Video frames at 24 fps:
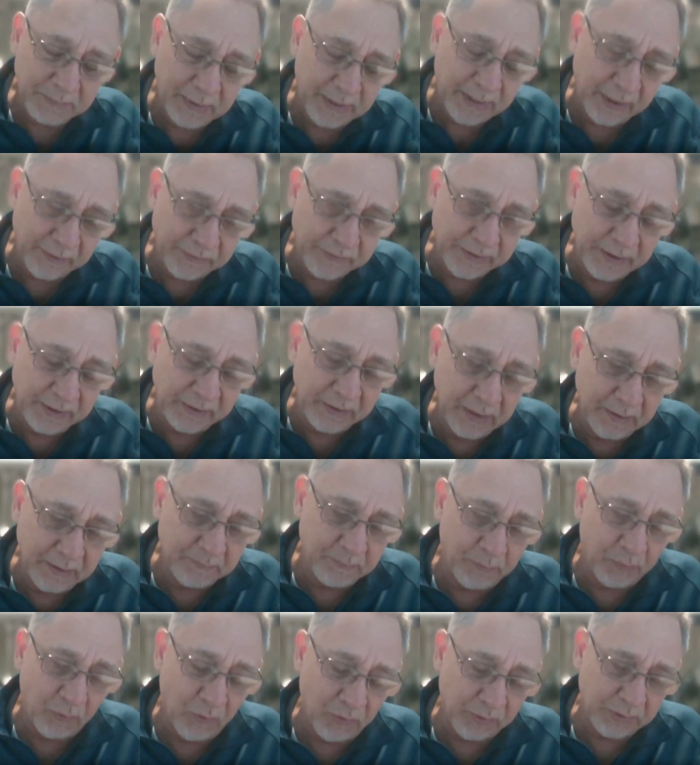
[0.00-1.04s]
but I think
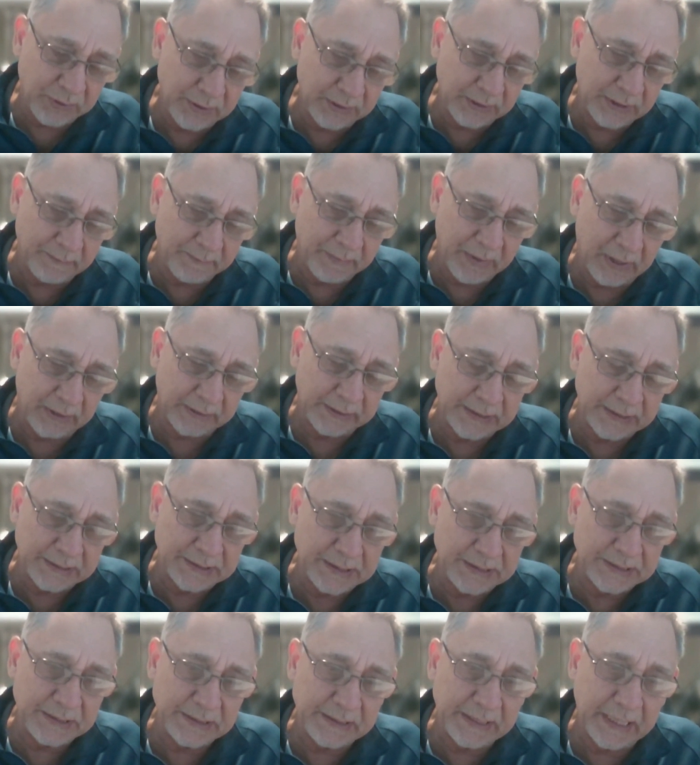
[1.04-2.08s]
important about this
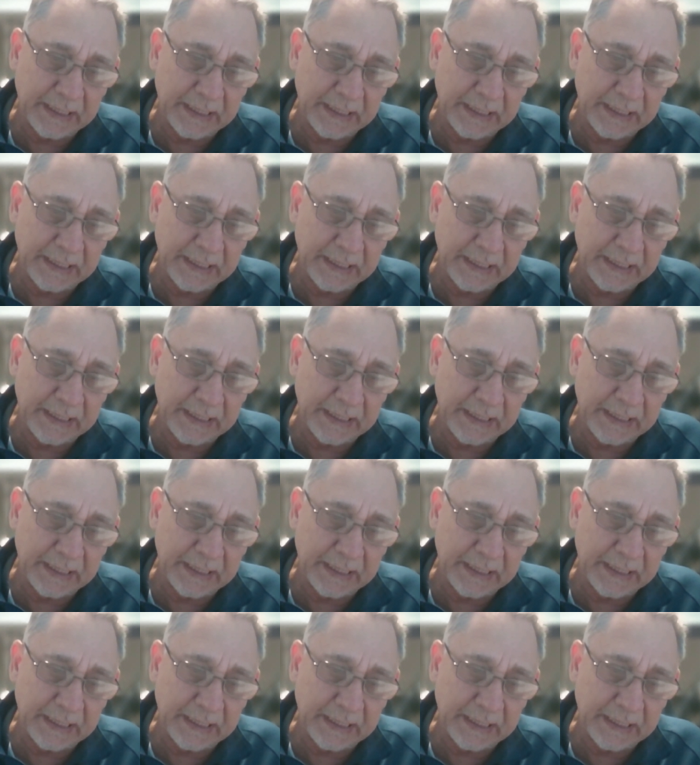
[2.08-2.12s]
is that